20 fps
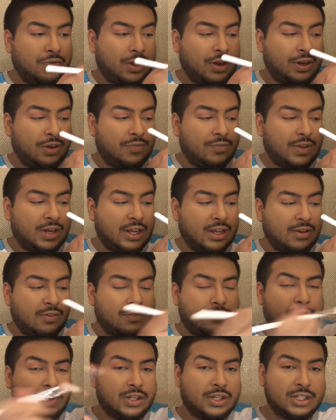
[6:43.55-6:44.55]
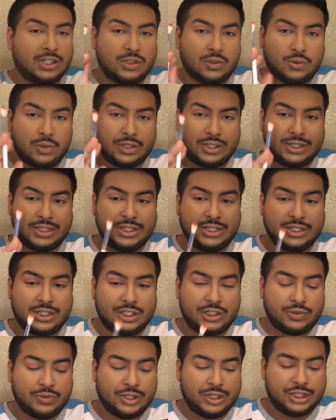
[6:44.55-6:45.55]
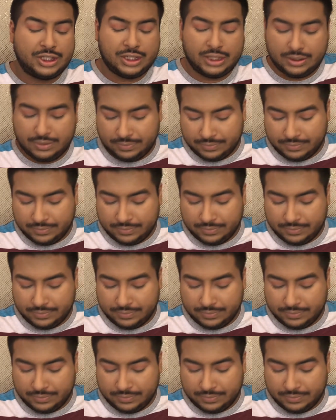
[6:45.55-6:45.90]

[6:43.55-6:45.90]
very fitting for this quarantine situation.